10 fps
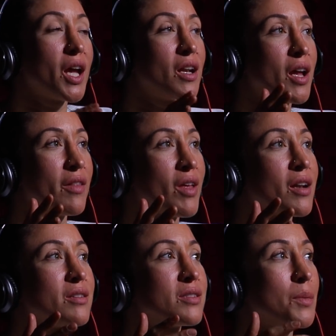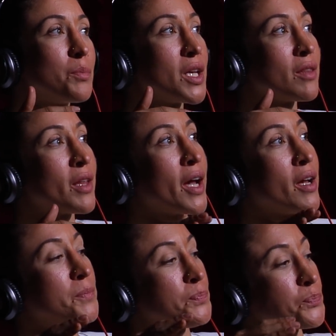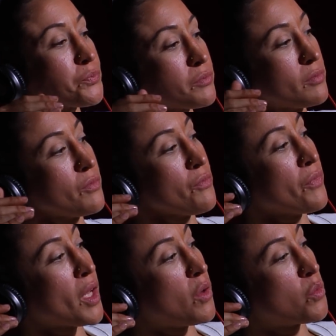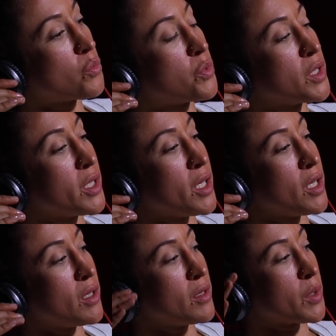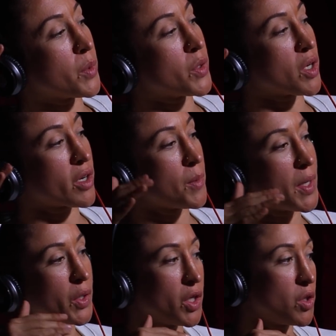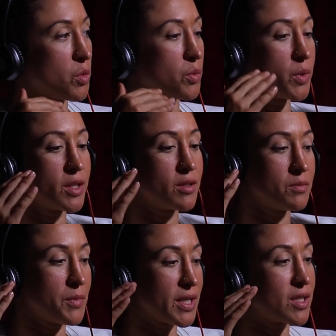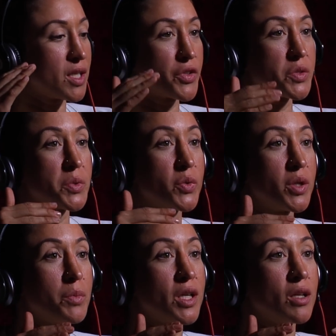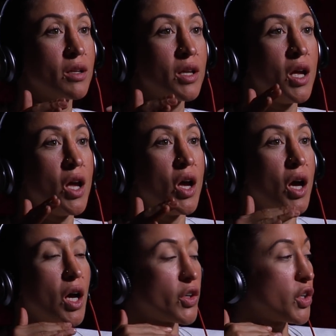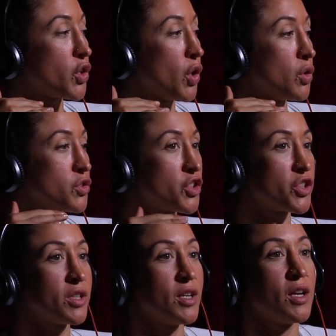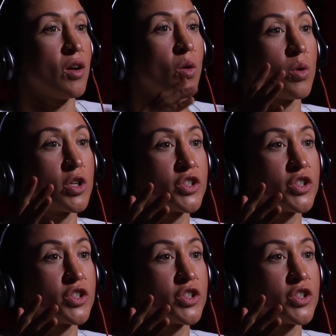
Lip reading: And that is something that really, like we were talking about, what makes the difference between being a good coach or